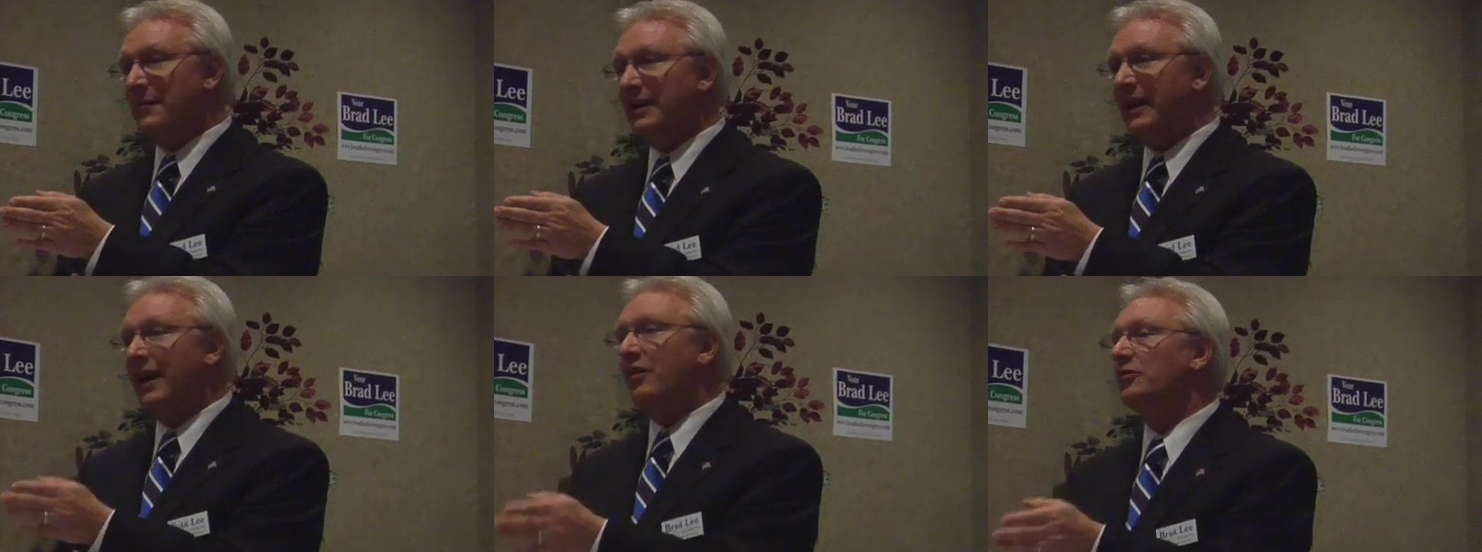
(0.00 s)

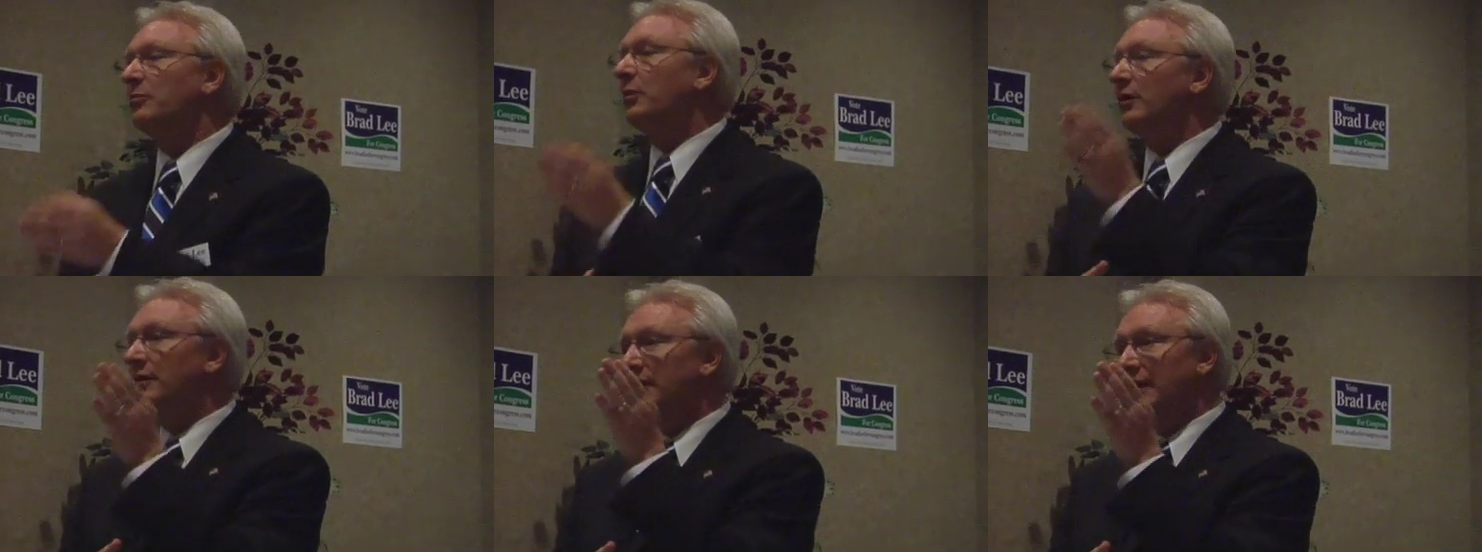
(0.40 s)

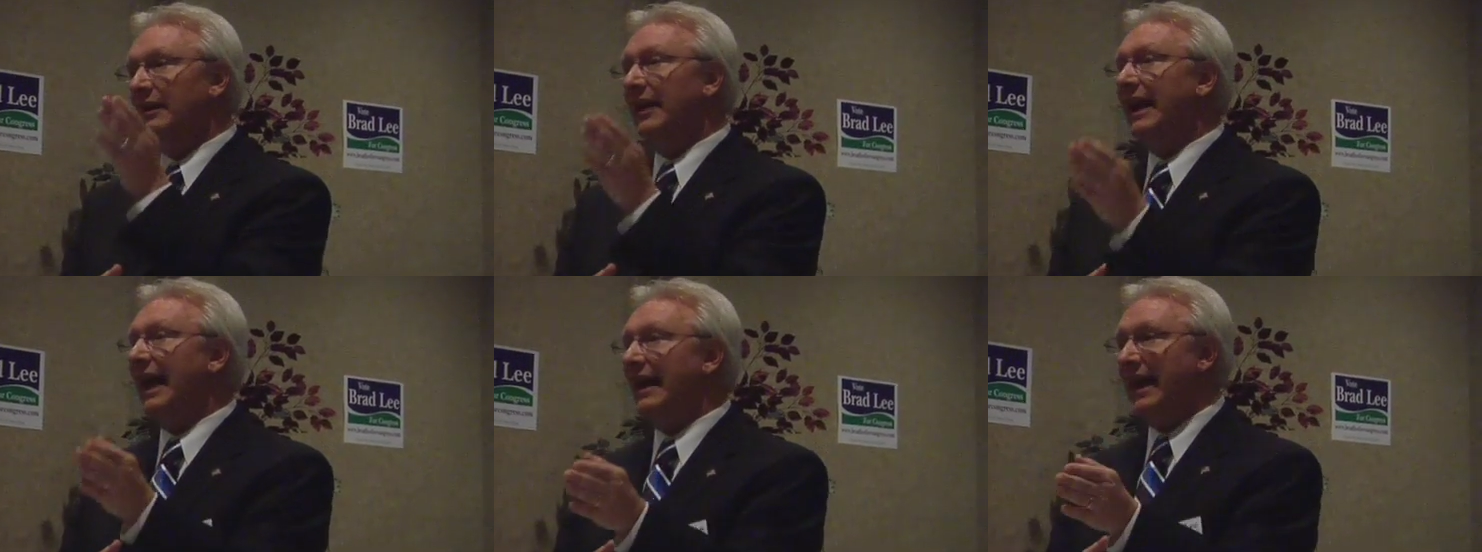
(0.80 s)
accountable
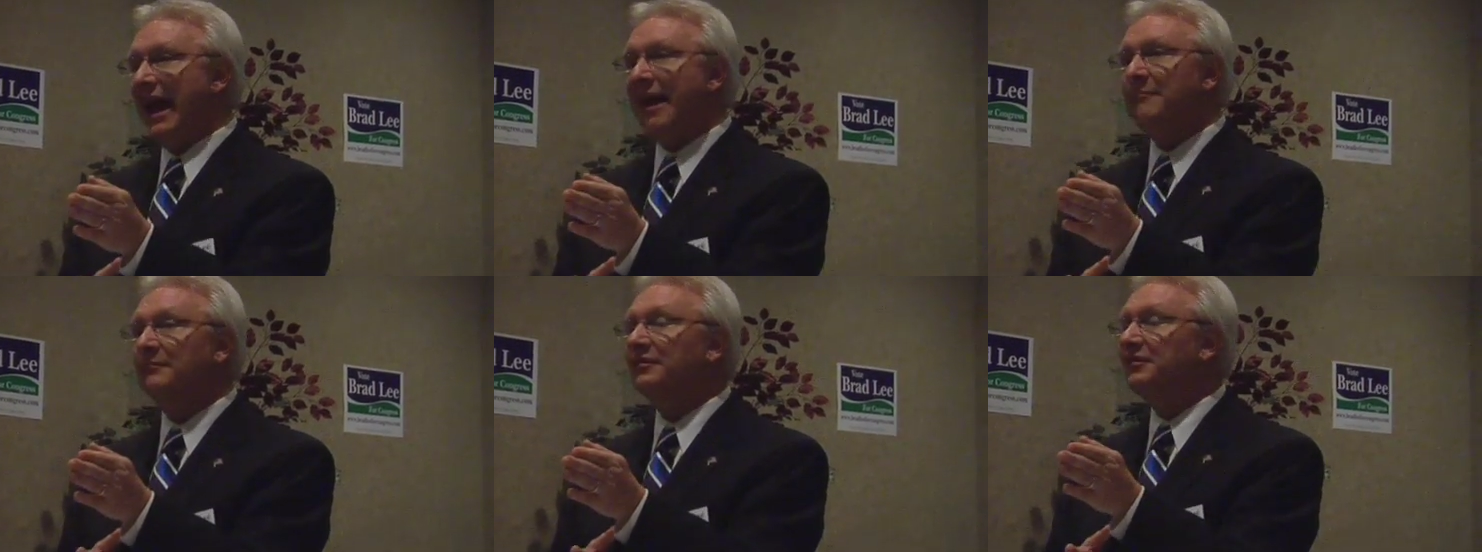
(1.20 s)
and
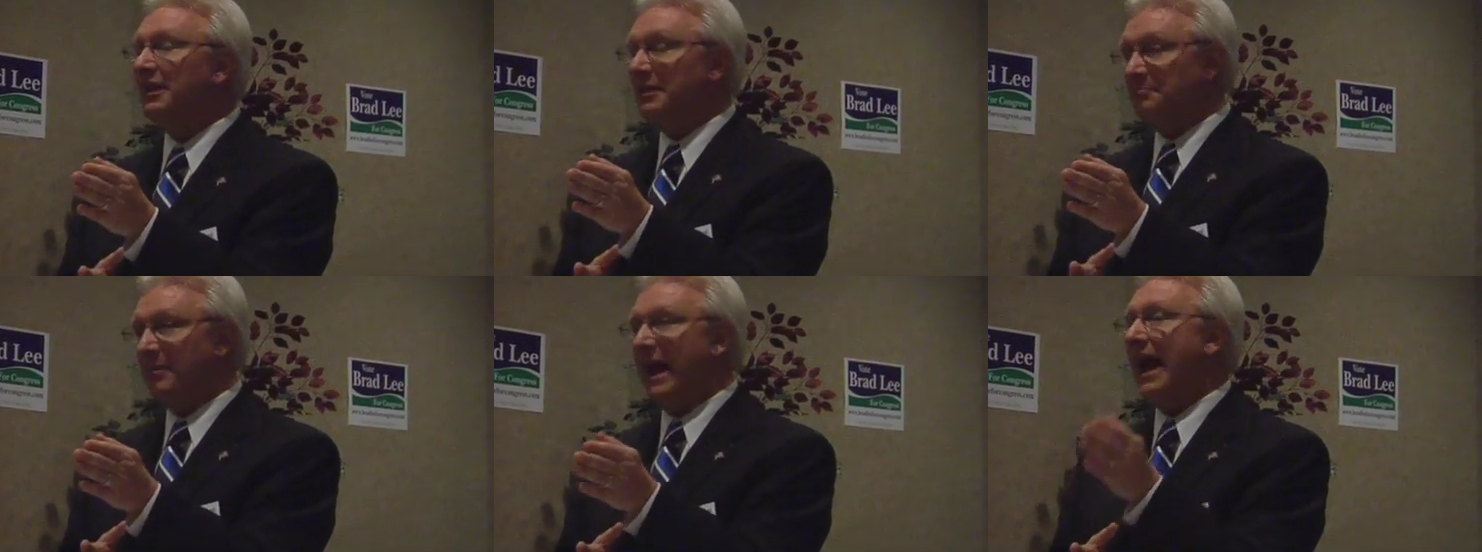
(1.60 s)
have them
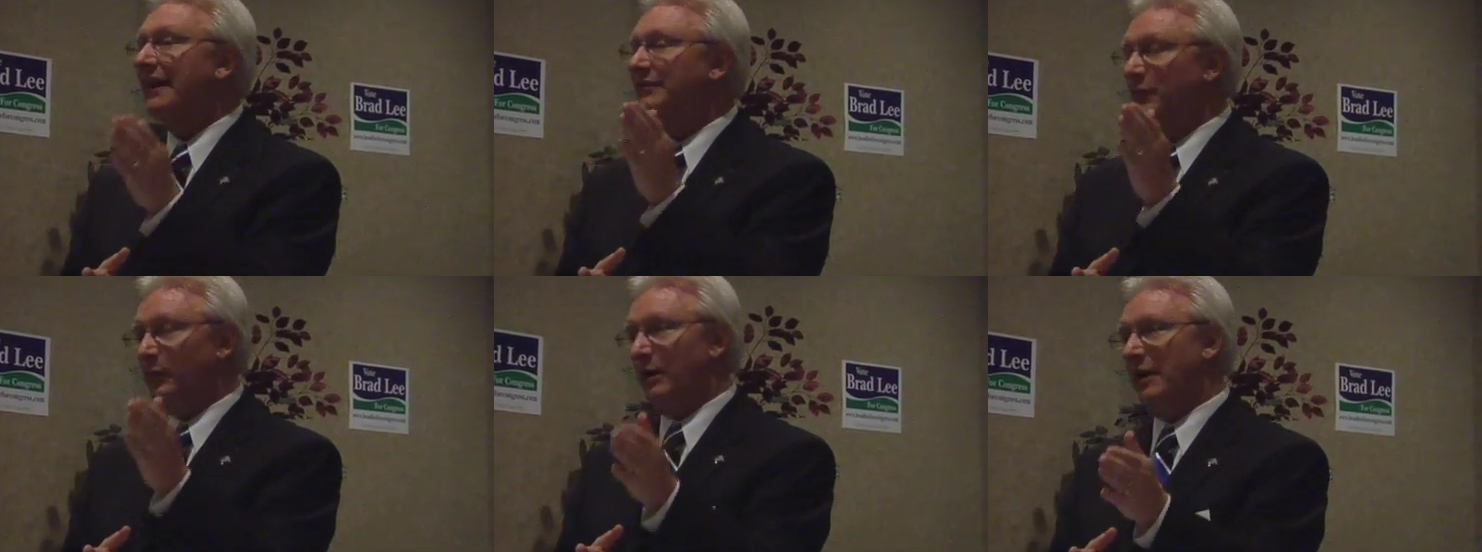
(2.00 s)
sent
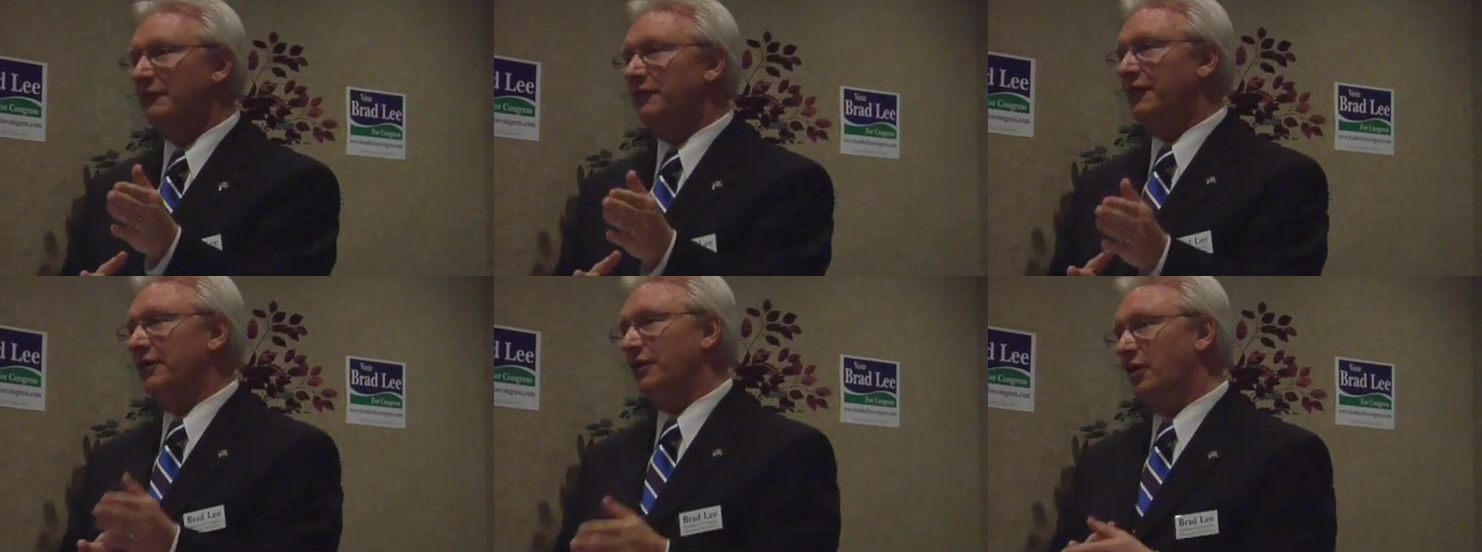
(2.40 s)
back to
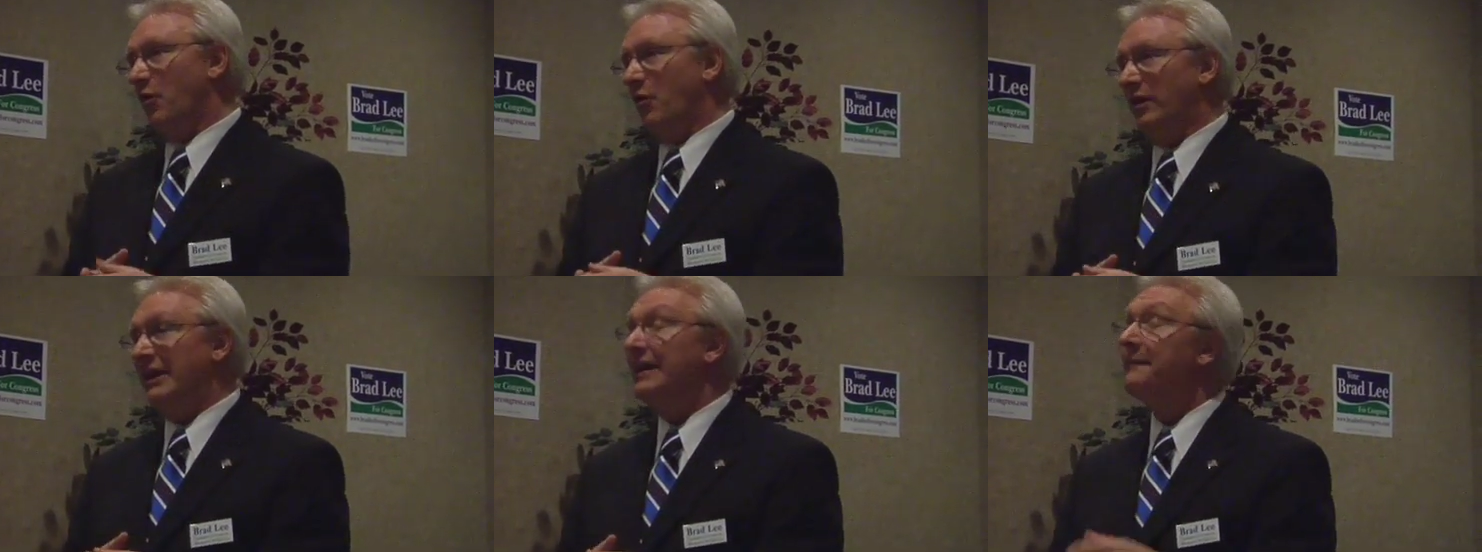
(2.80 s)
wherever they're
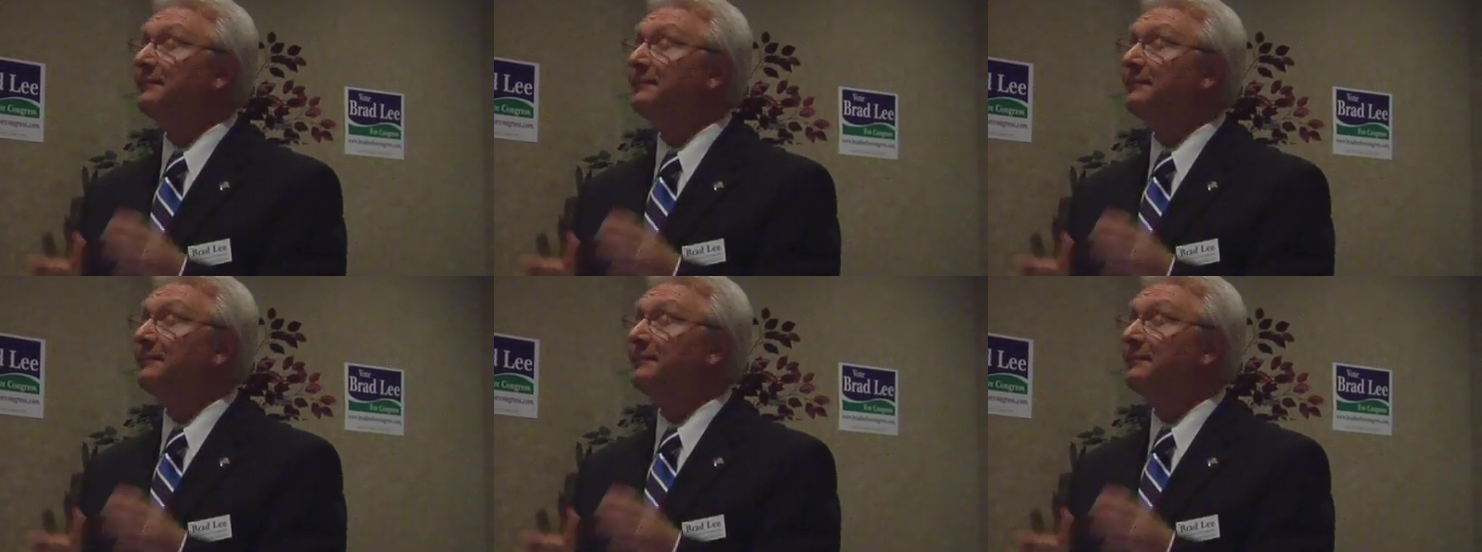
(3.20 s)
going.